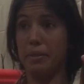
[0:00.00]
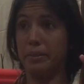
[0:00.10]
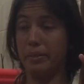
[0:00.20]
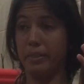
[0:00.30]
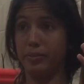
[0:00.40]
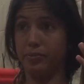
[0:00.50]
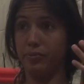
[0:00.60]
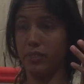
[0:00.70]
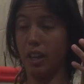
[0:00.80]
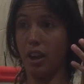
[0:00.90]
uh,
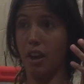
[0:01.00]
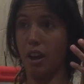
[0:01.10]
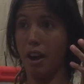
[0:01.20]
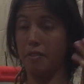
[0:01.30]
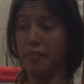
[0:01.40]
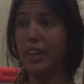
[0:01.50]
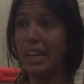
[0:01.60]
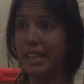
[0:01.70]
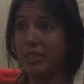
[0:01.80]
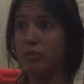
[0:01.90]
a
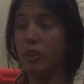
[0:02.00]
feeling,